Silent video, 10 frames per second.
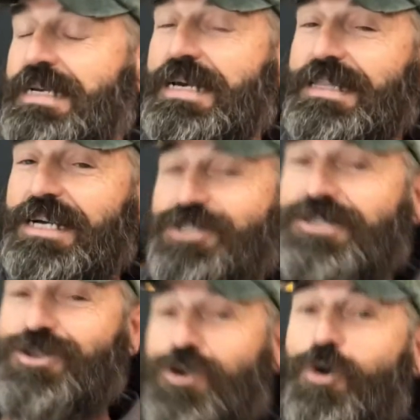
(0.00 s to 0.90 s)
That's
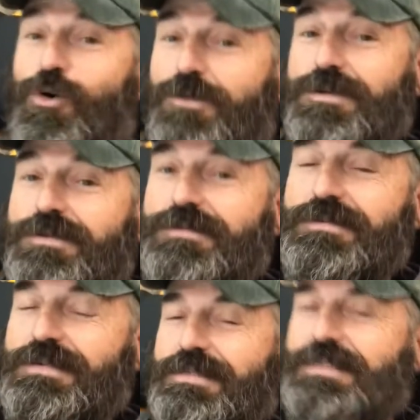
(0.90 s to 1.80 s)
just cold.
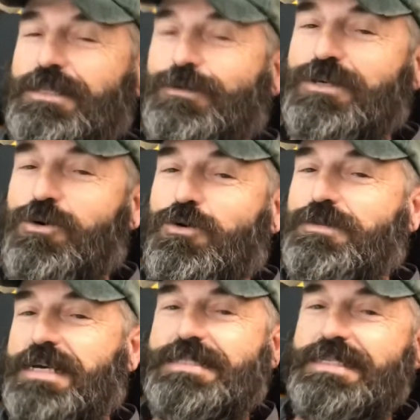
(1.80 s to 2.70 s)
And dealing with cold,
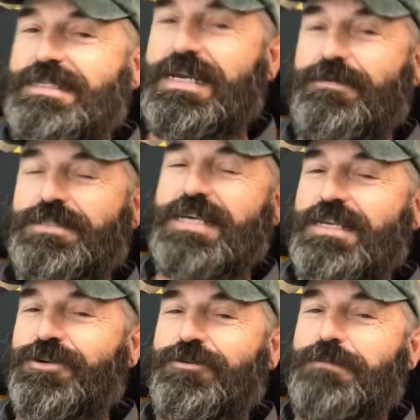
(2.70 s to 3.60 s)
that's easy. I have a
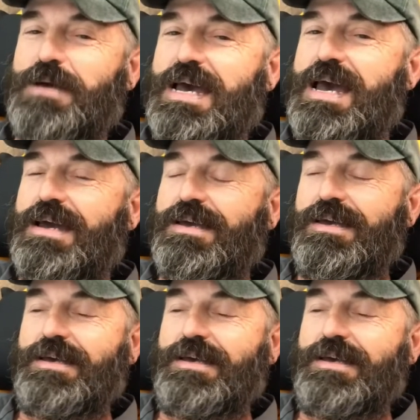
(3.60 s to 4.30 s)
10-degree bag.